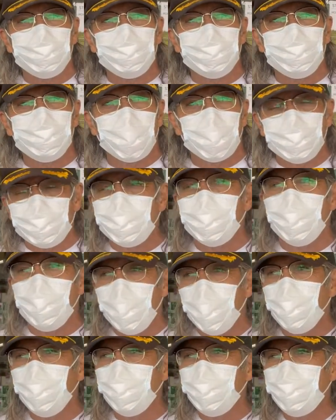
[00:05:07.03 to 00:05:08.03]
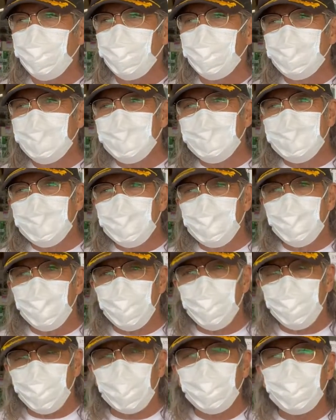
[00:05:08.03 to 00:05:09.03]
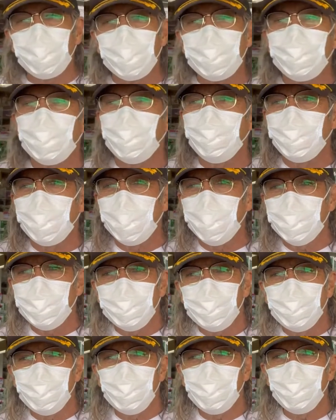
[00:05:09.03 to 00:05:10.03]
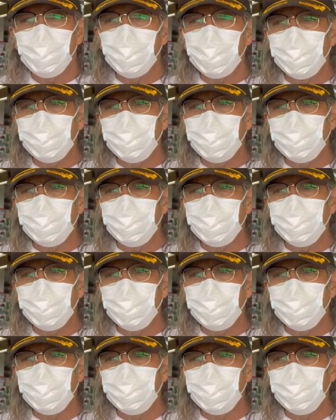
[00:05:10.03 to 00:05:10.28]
dot com is a surfing company. We